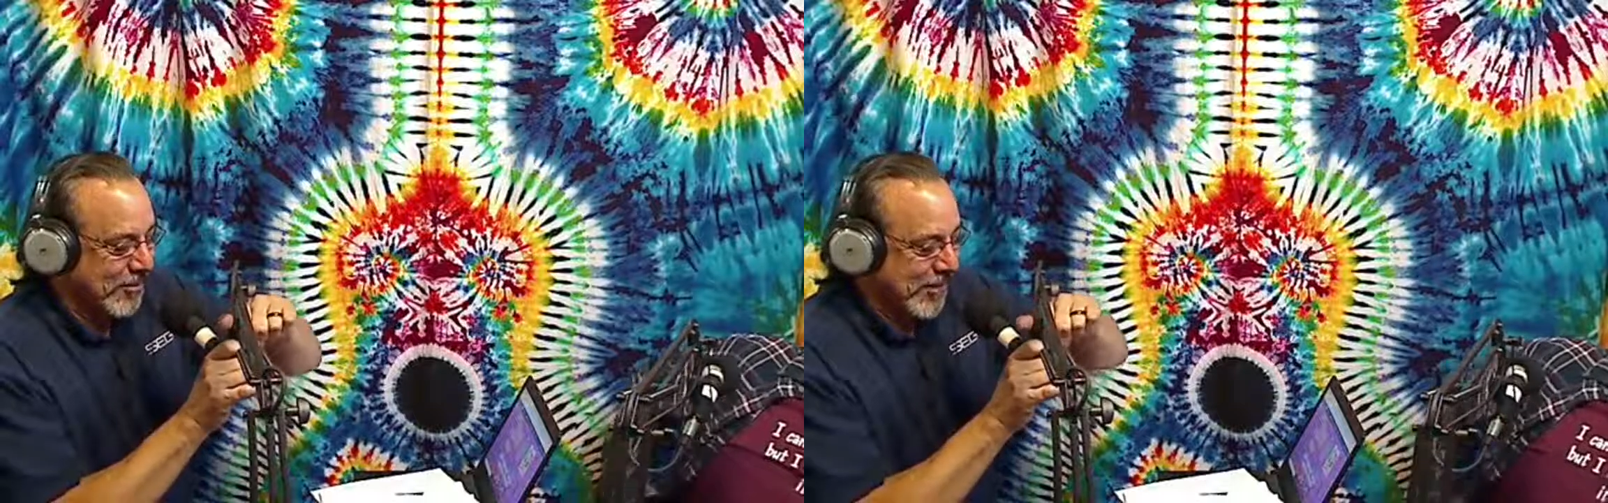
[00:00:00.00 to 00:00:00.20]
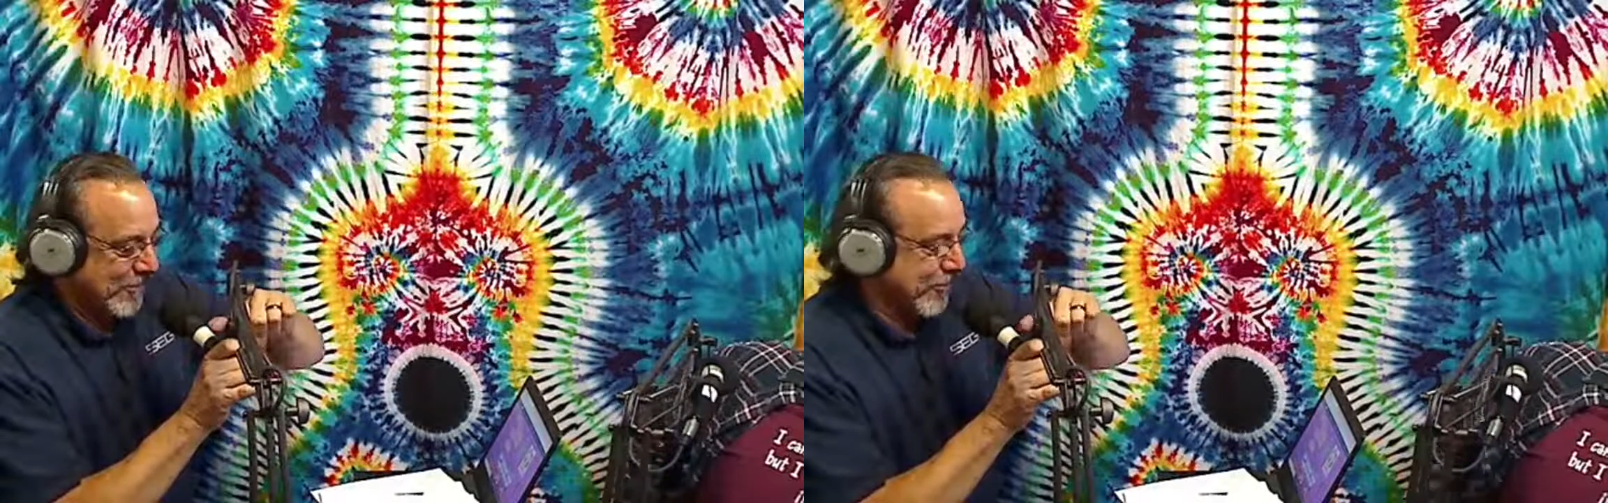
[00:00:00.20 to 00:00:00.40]

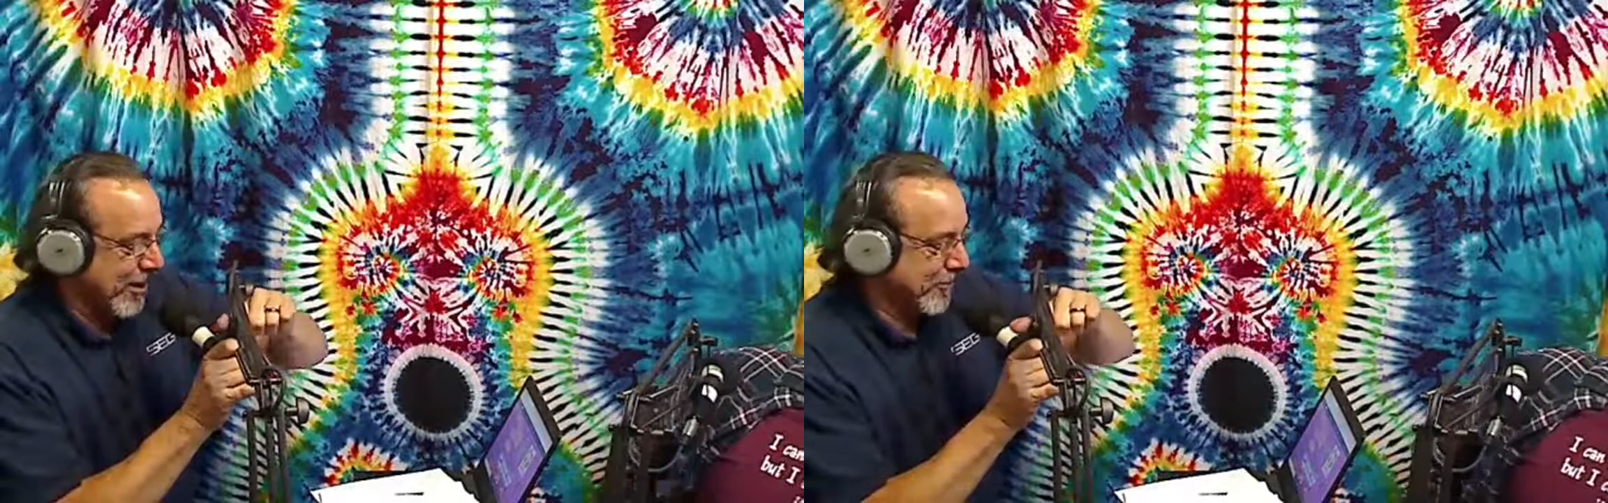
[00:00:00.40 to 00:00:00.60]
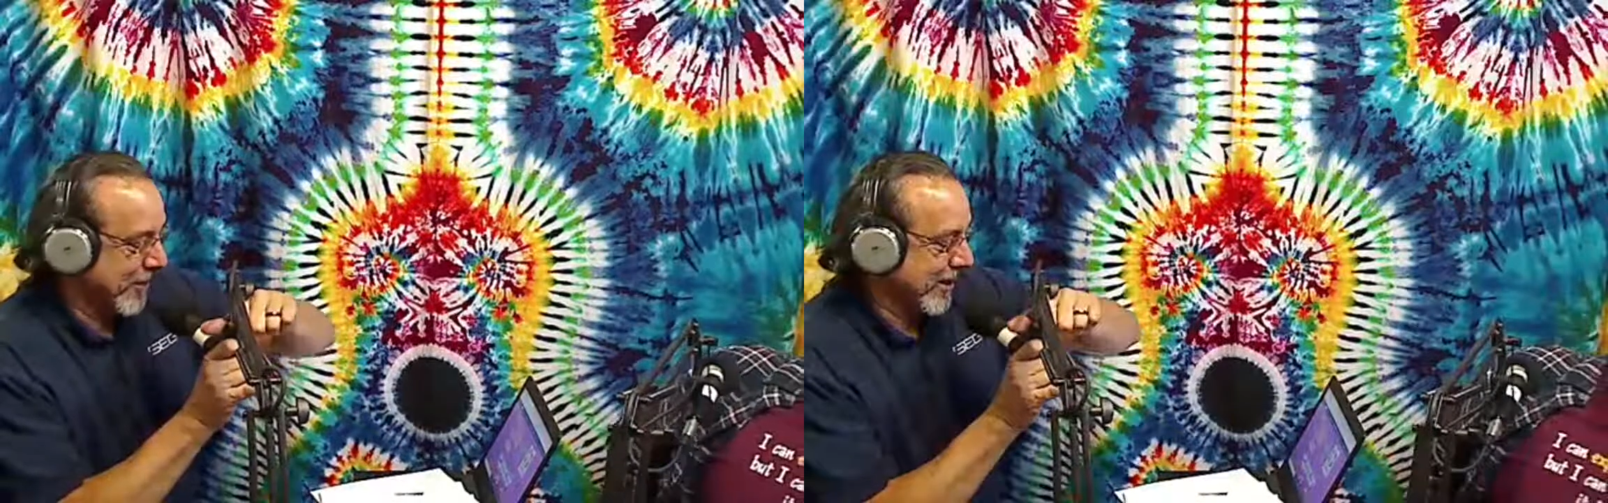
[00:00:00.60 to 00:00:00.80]
my
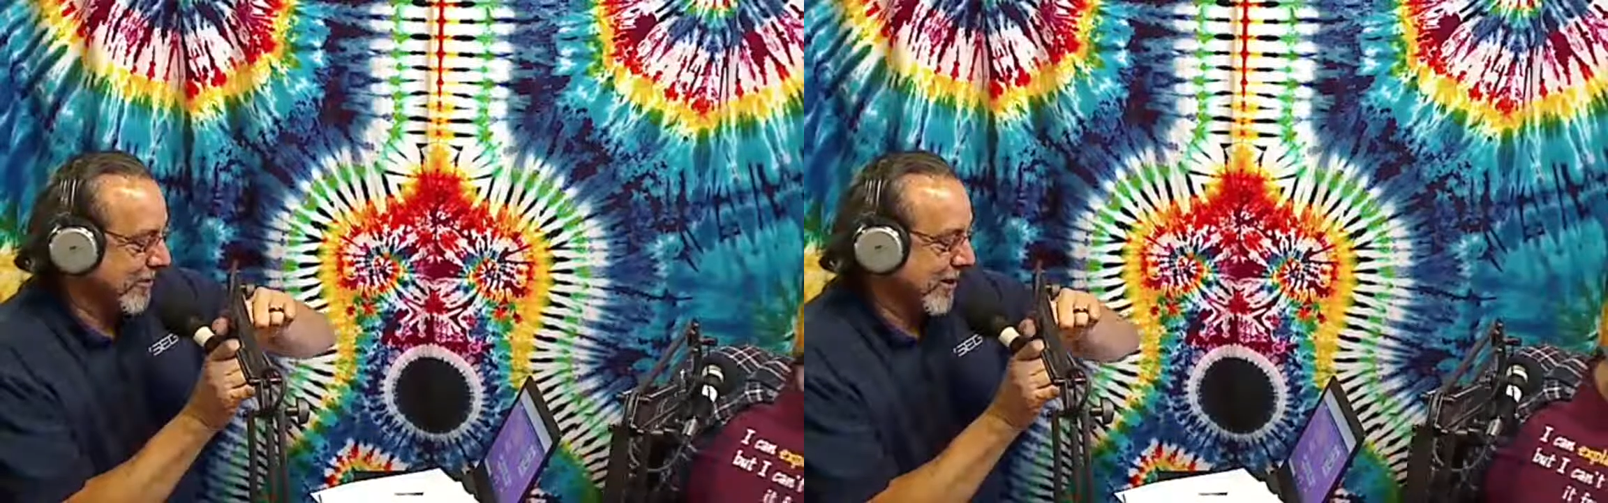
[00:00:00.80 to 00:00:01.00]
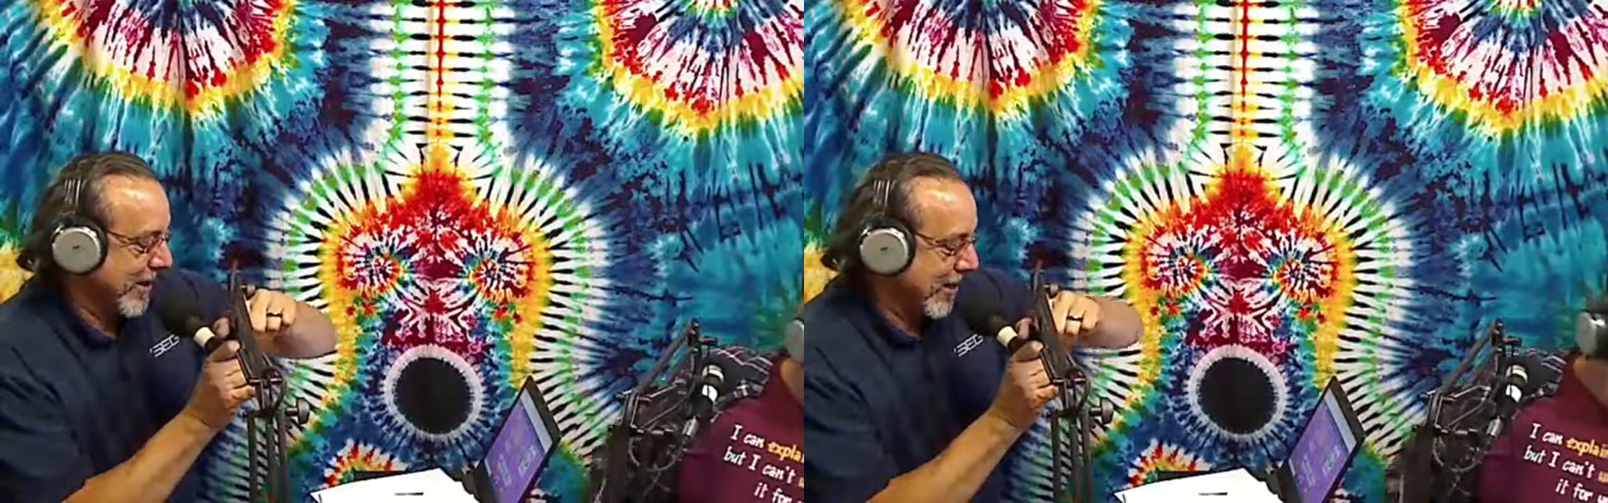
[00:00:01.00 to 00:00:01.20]
prep like
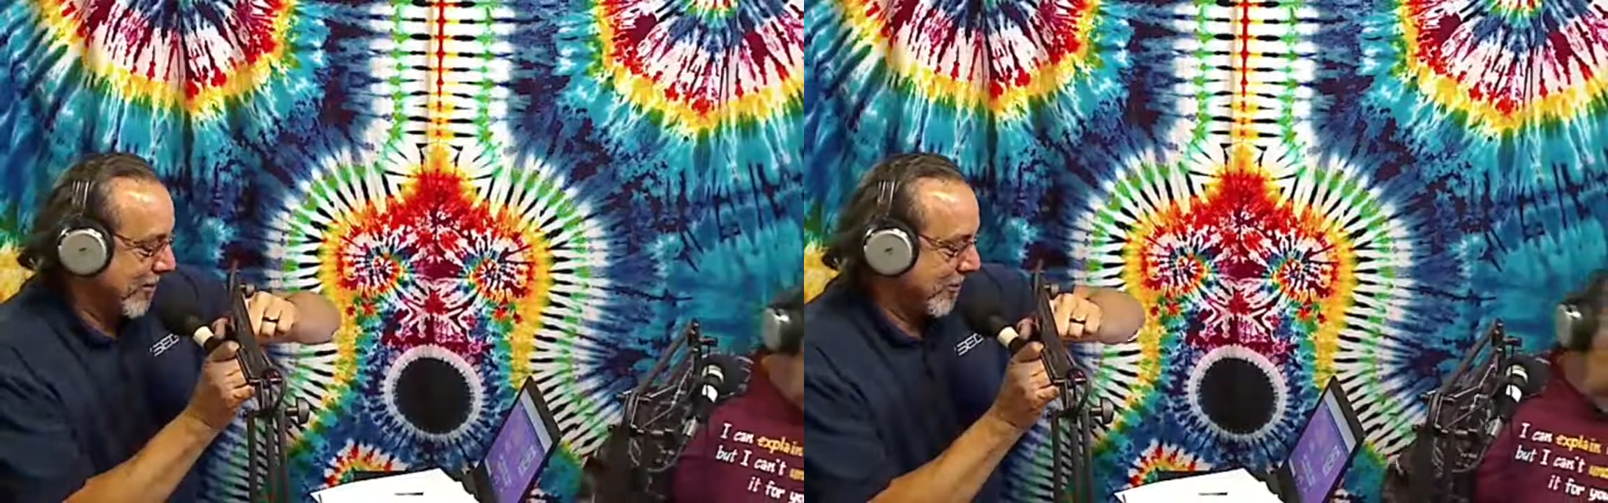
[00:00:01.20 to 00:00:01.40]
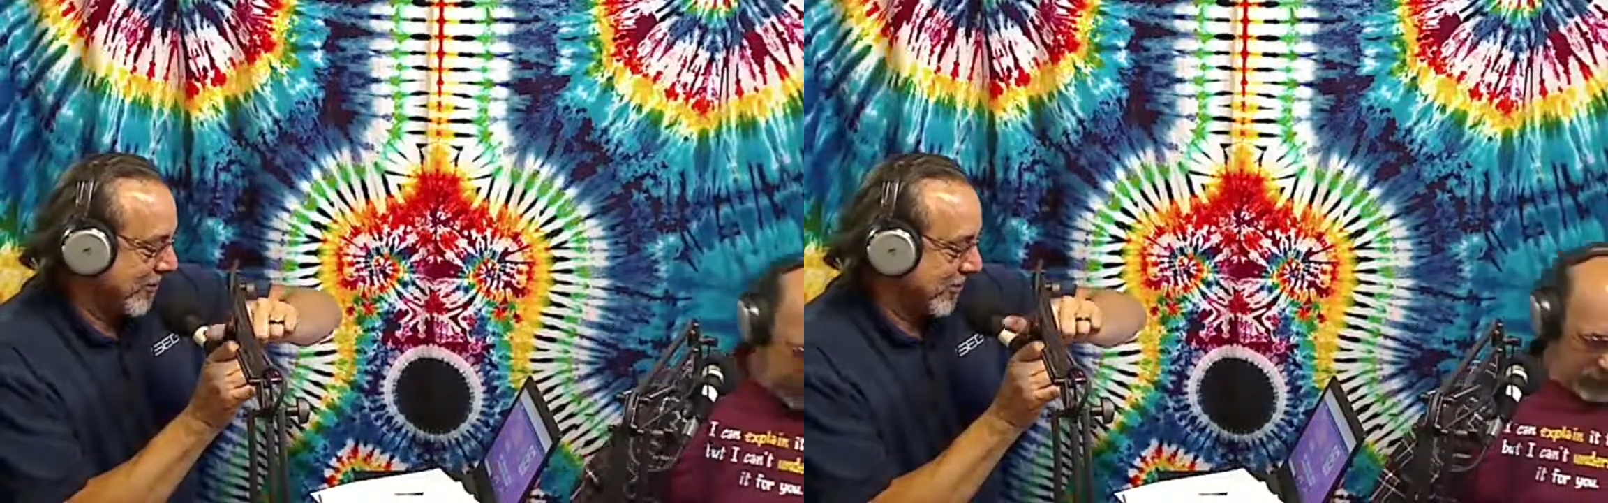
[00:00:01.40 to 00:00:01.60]
about an hour
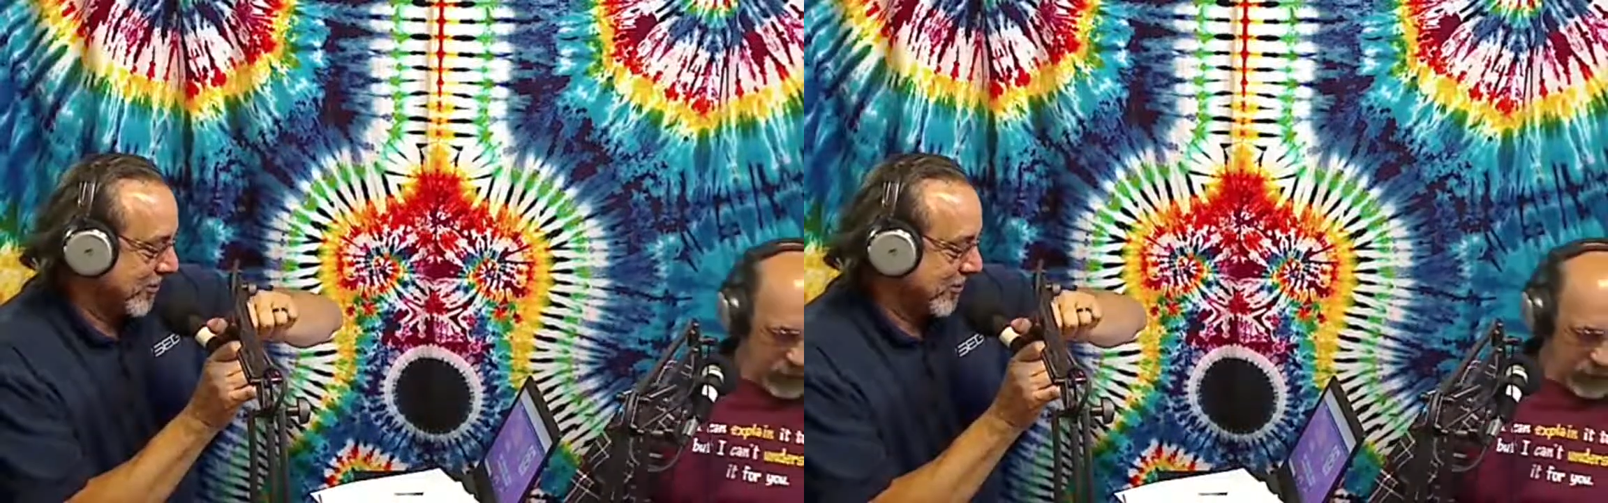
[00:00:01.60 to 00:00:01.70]
before the